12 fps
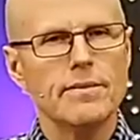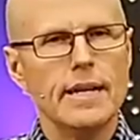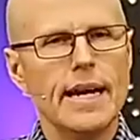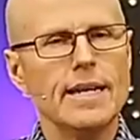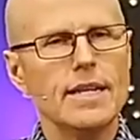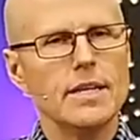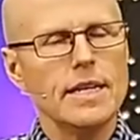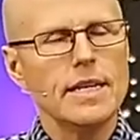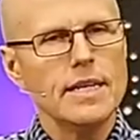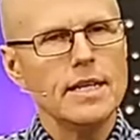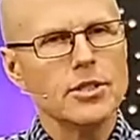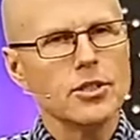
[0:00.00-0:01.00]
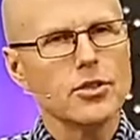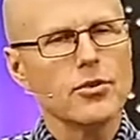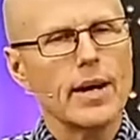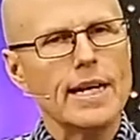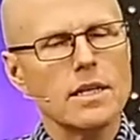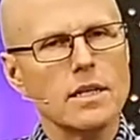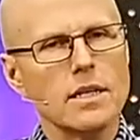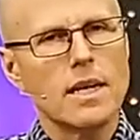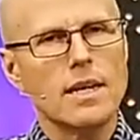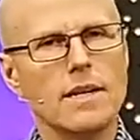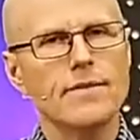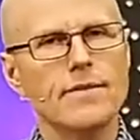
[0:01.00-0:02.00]
in his, in his great
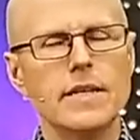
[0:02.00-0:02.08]
love,